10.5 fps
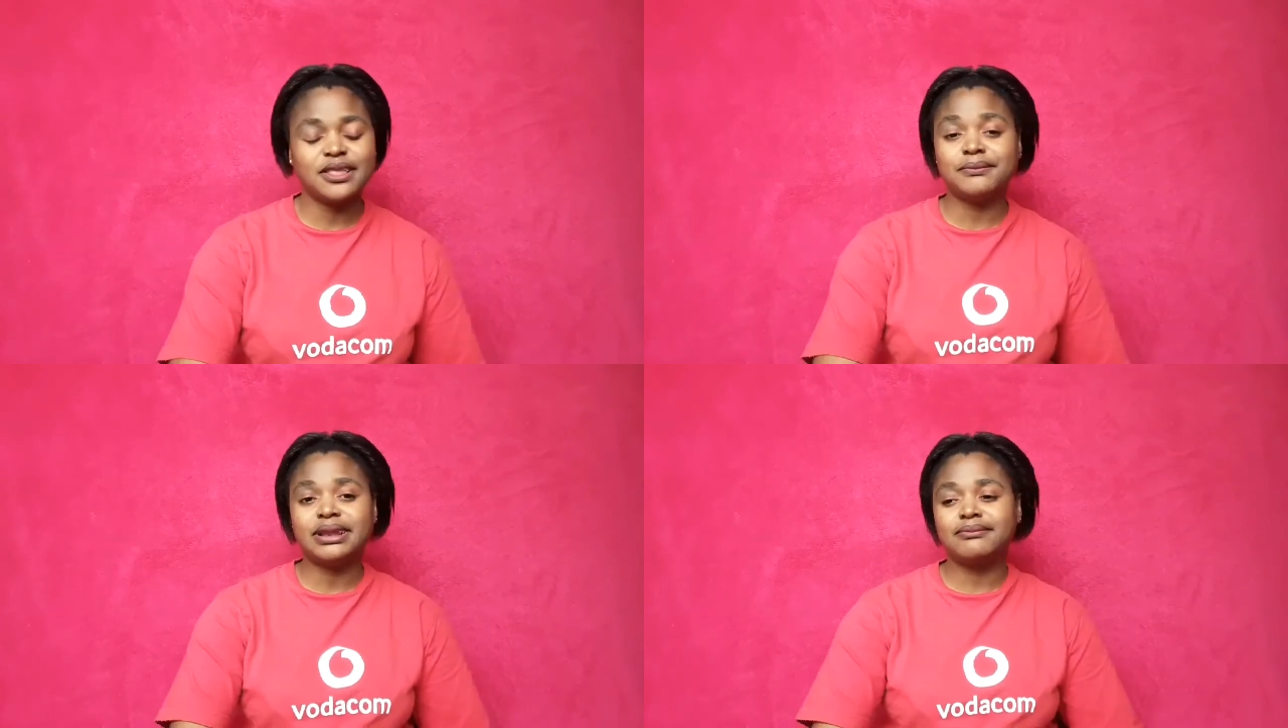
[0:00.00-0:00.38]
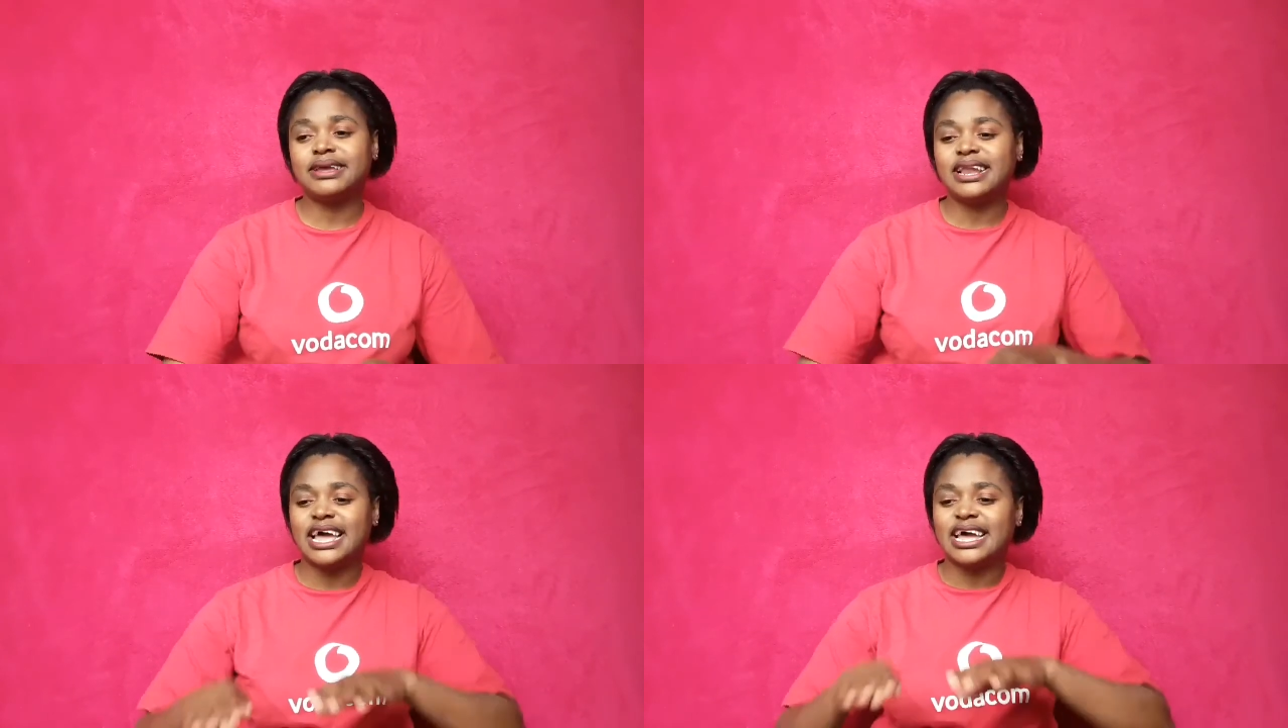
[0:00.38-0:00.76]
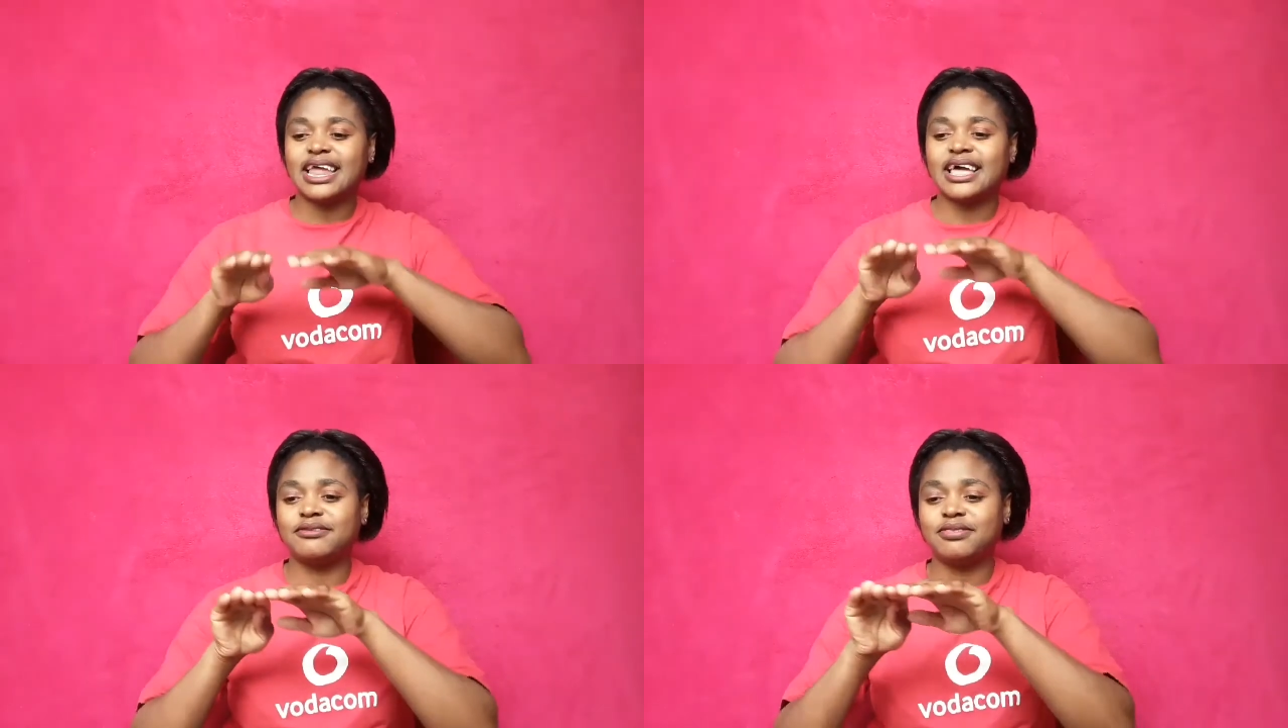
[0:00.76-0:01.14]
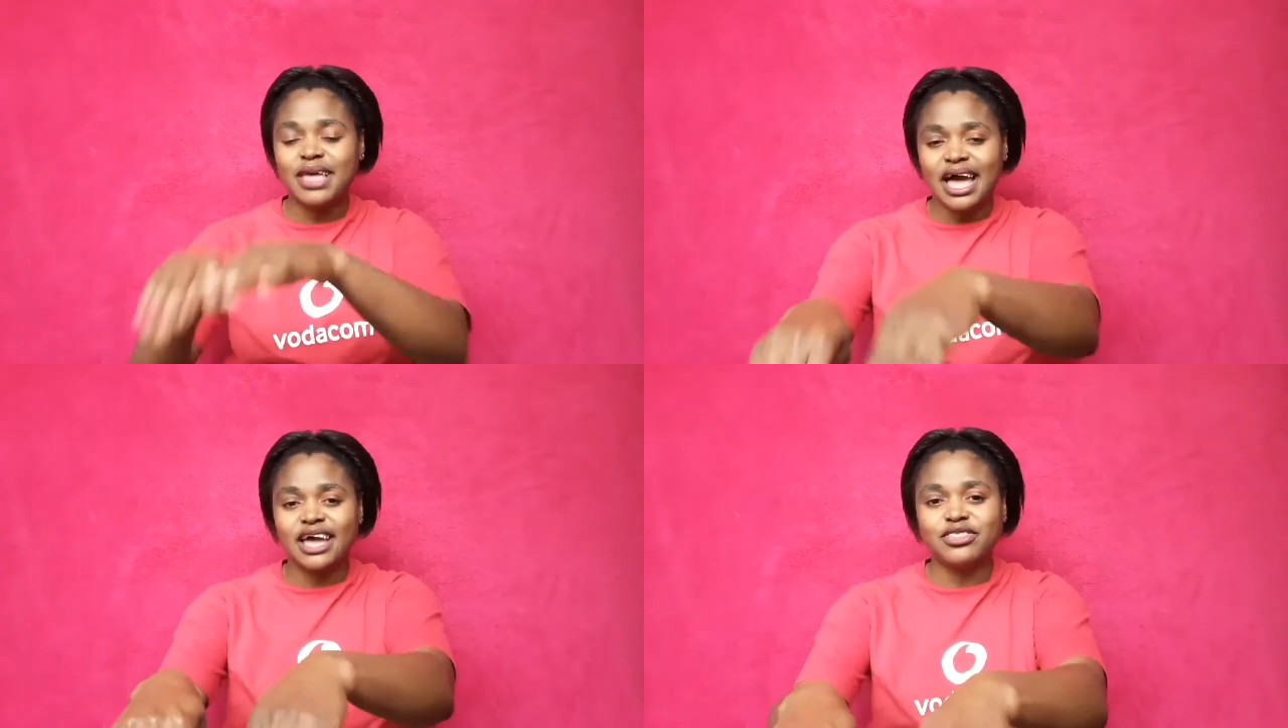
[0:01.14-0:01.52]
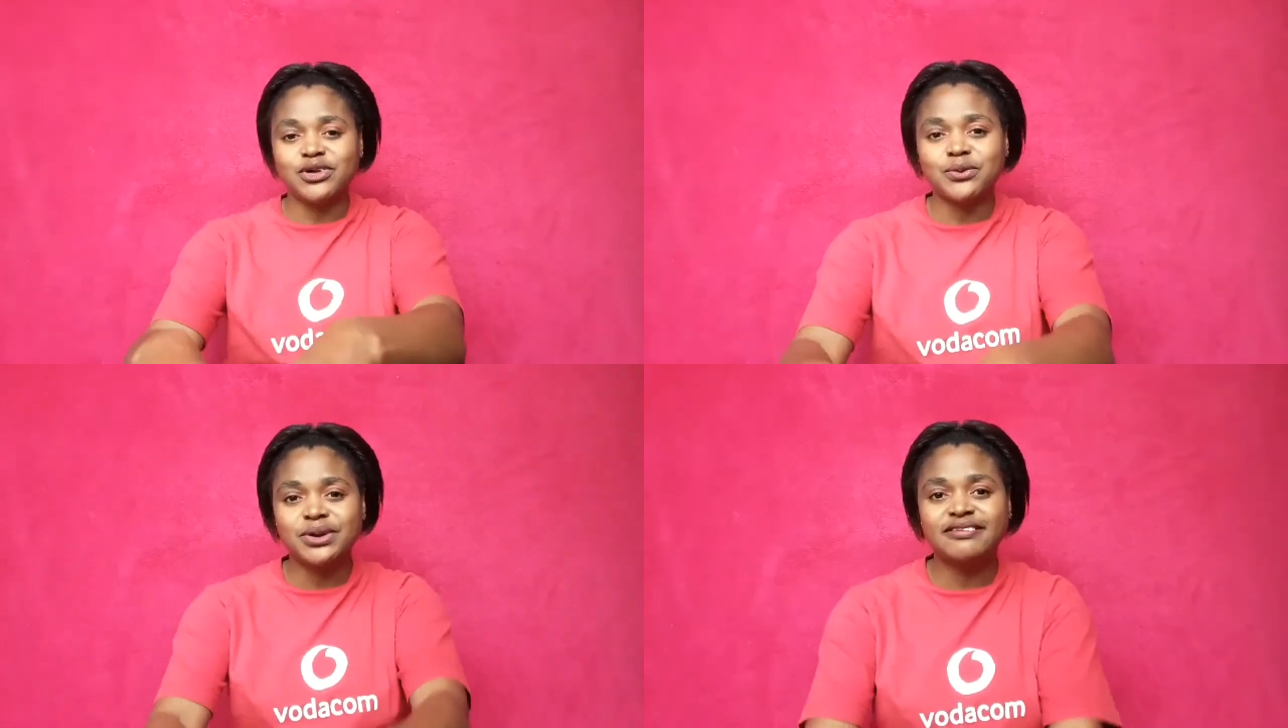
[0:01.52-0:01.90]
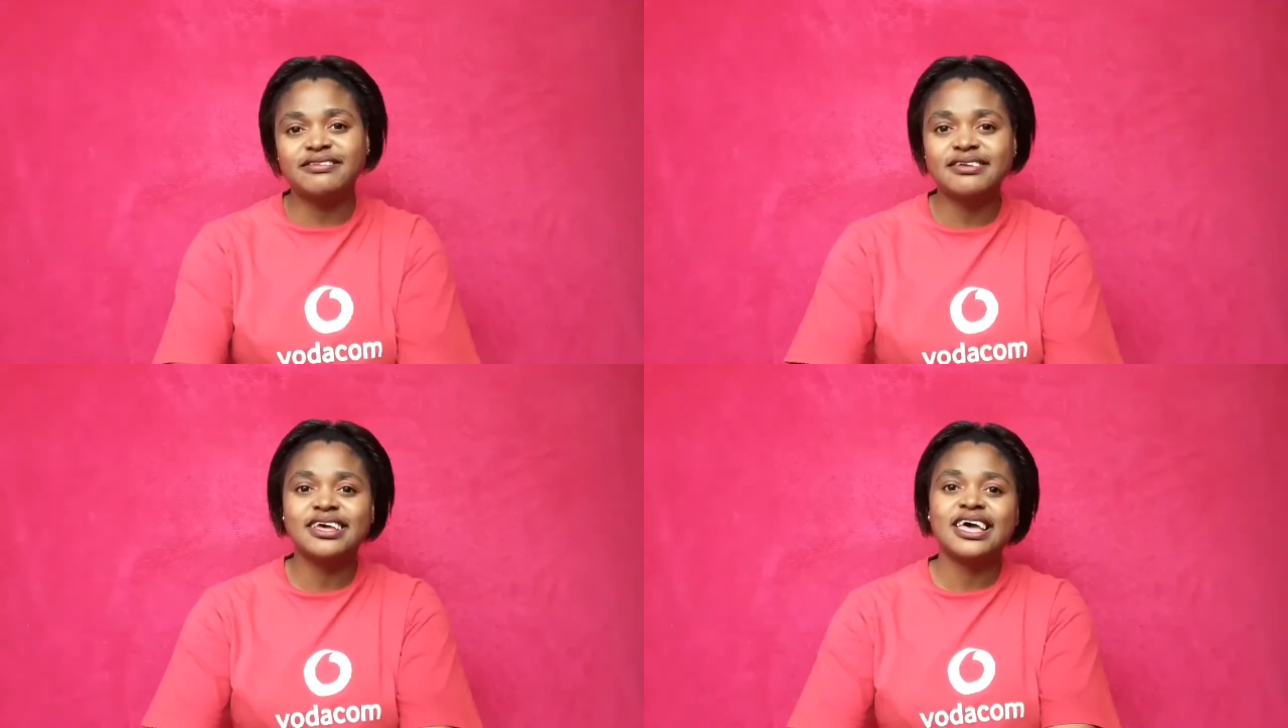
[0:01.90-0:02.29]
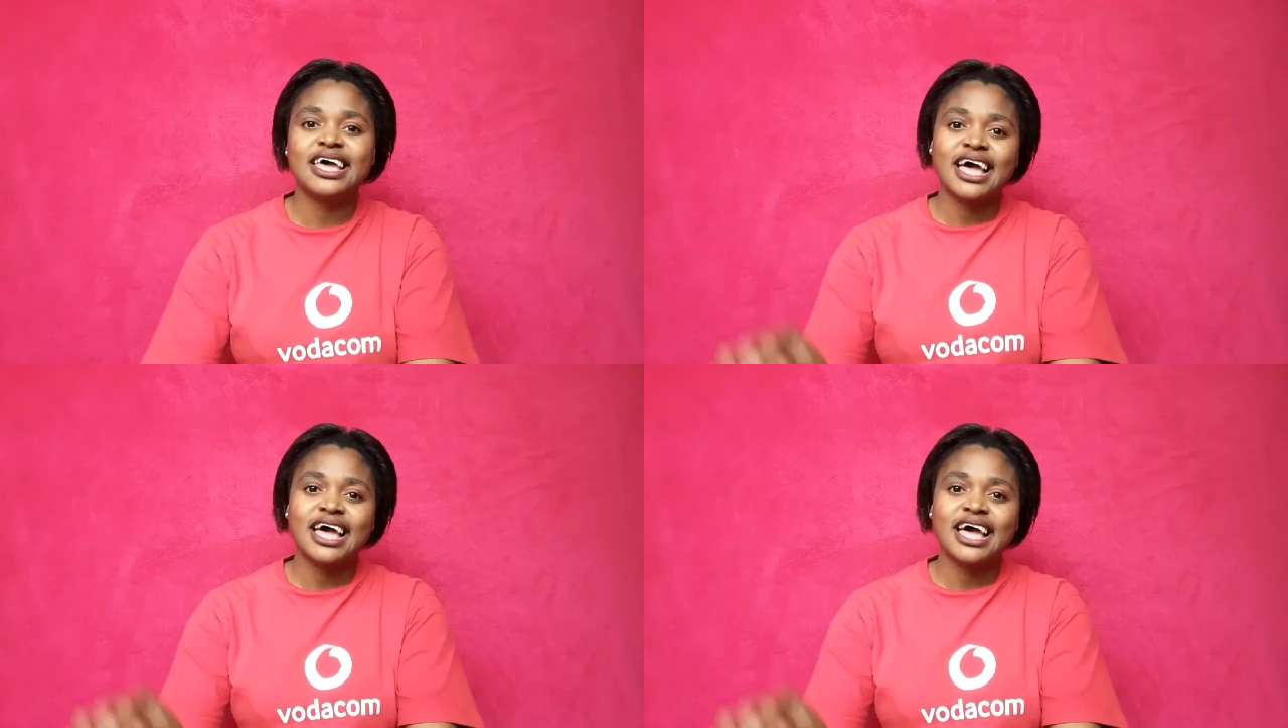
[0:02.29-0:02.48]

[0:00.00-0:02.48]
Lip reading: the mealie-meal and I threw it